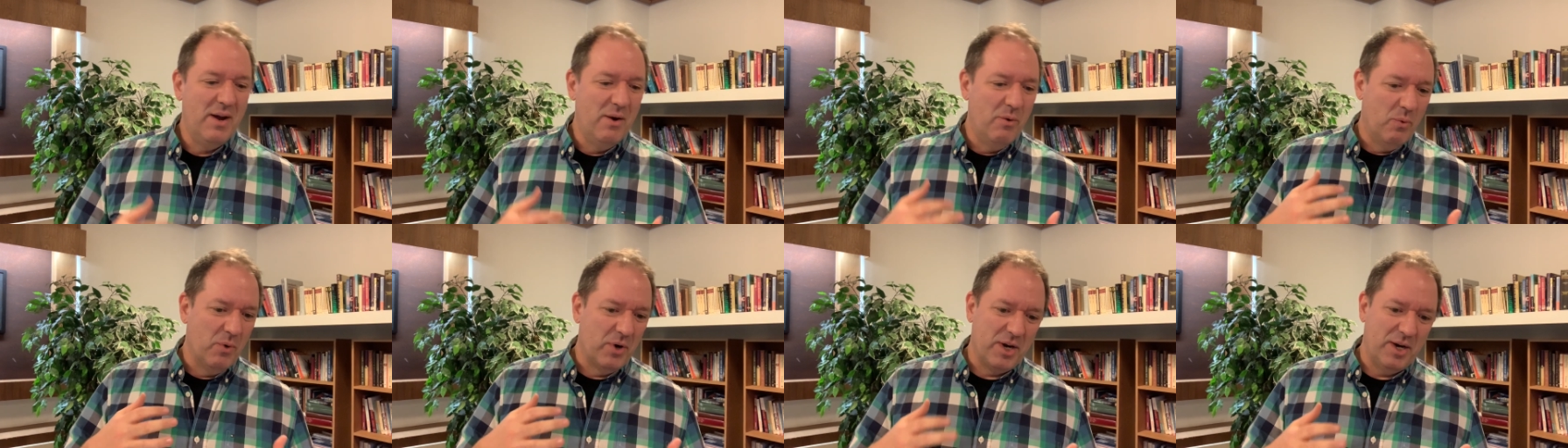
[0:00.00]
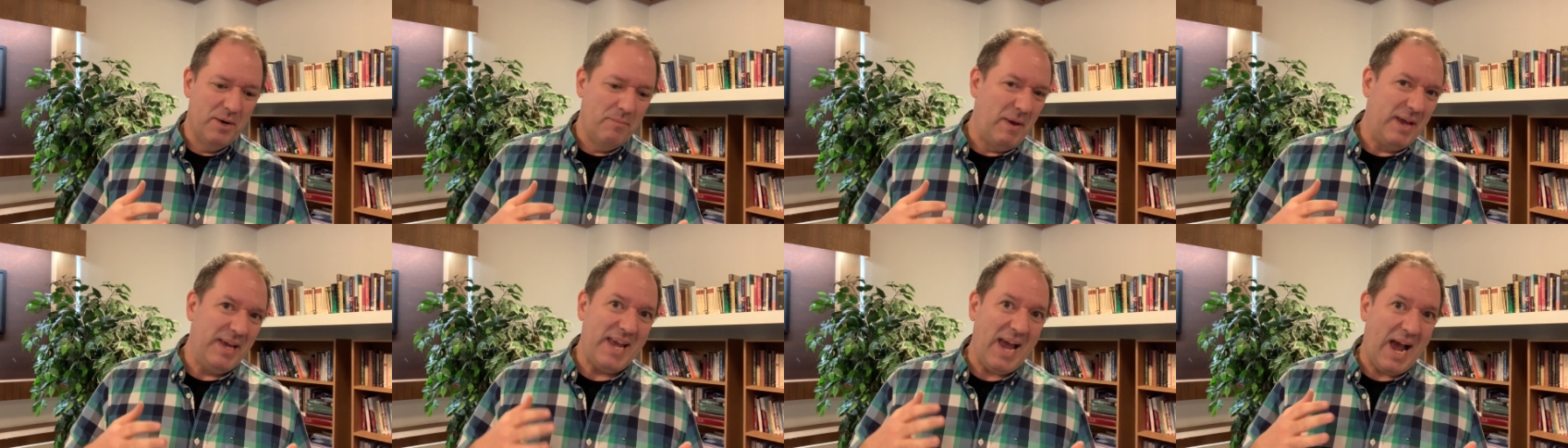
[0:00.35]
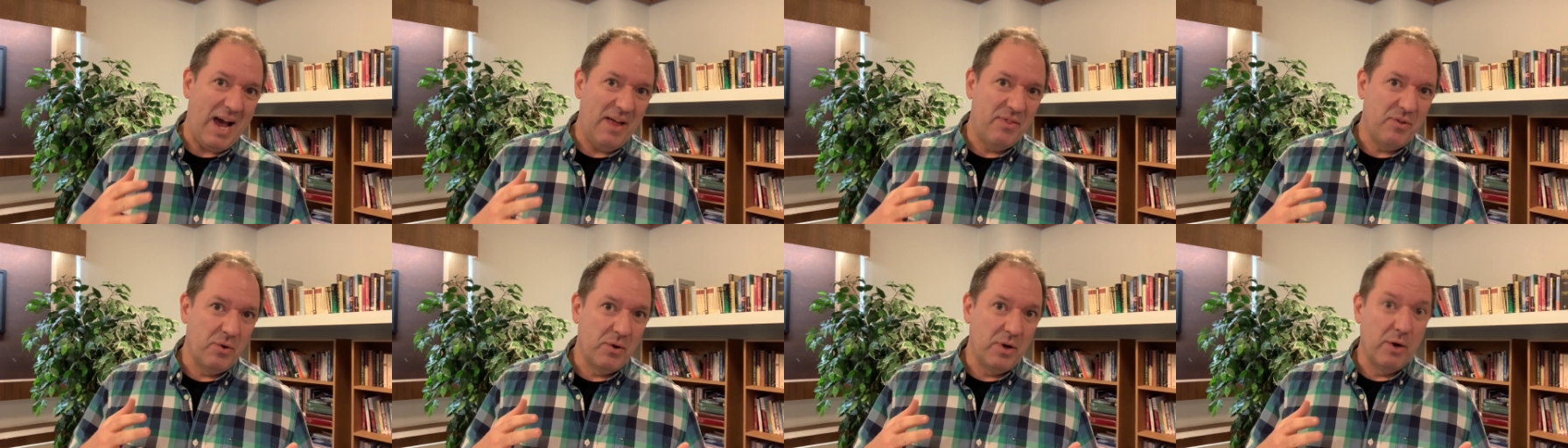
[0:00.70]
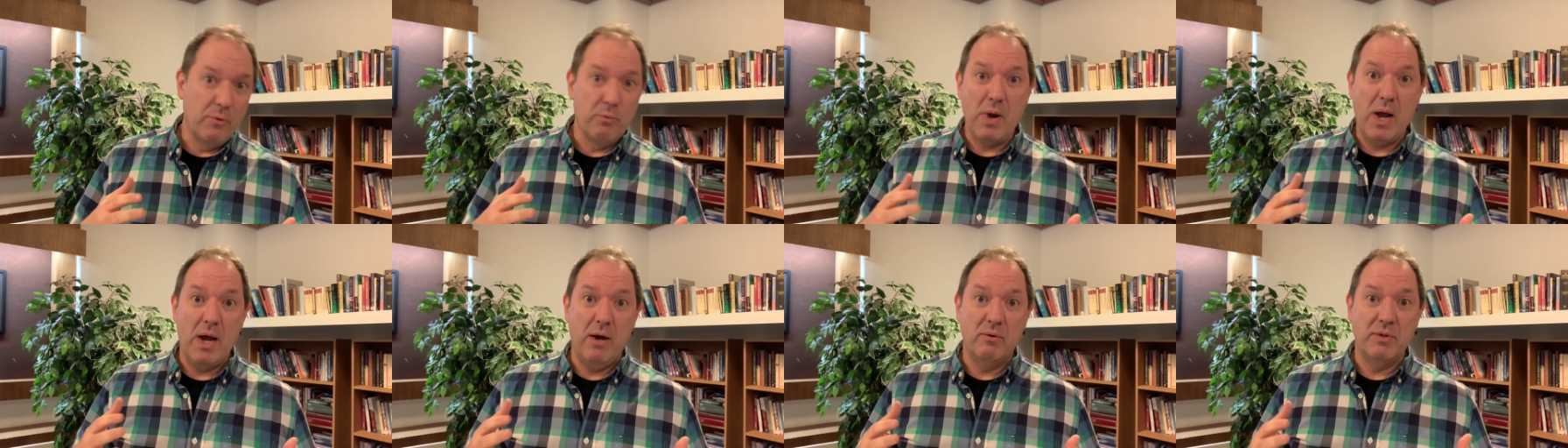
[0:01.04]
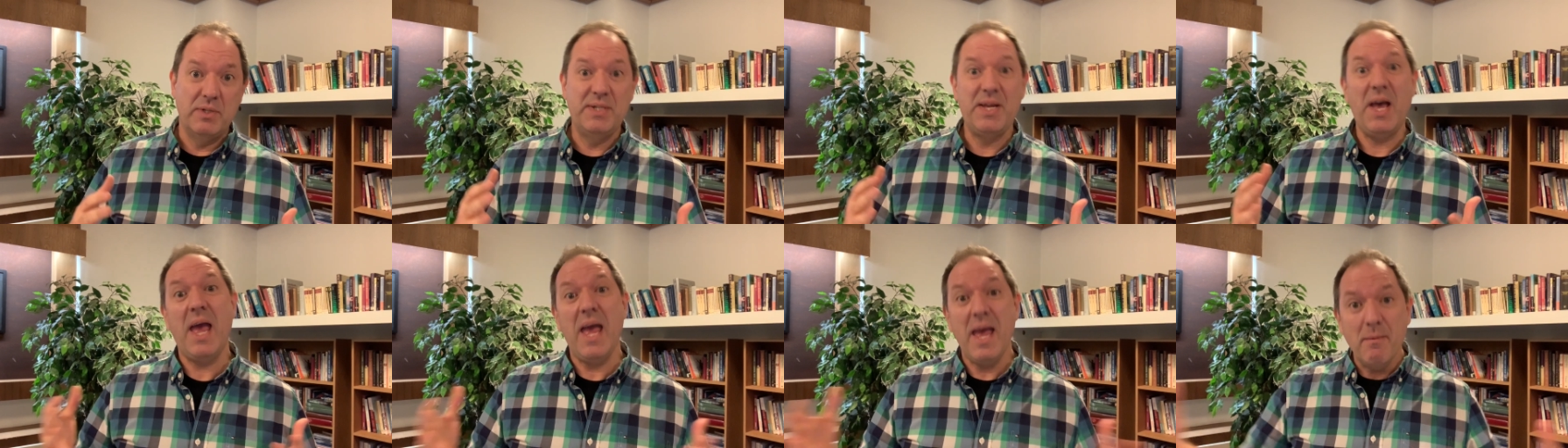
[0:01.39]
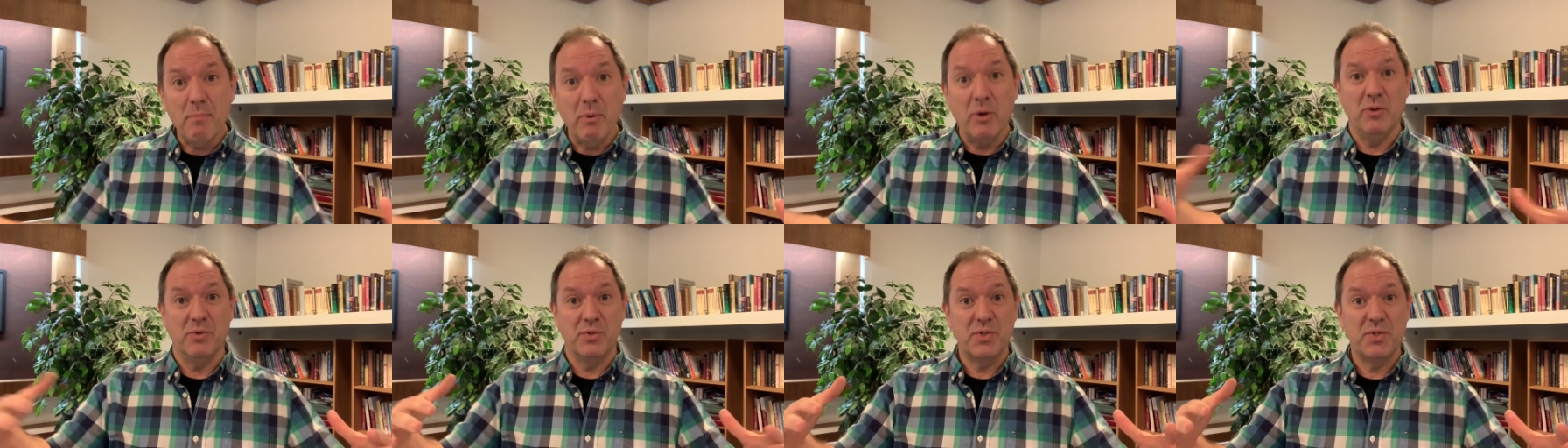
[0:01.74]
We're going to be gathering around
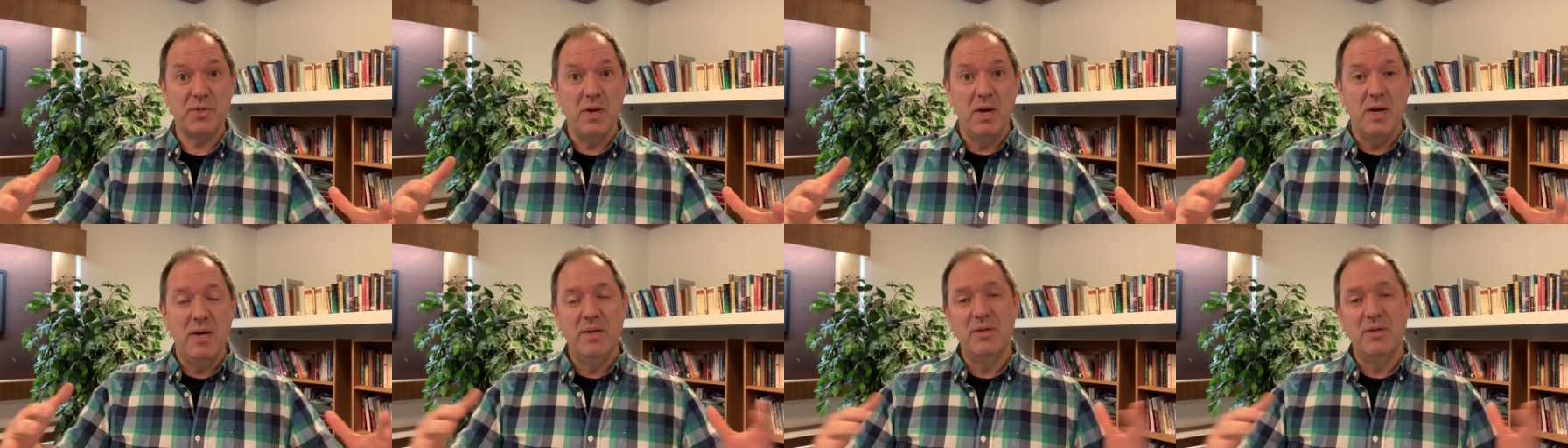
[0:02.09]
tables